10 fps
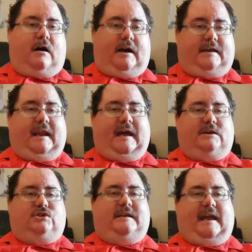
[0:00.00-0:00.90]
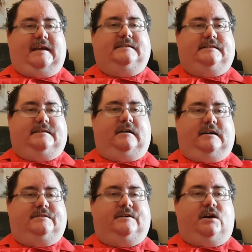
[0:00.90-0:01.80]
I can actually
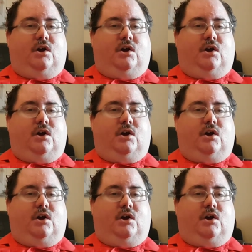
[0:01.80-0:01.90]
exercise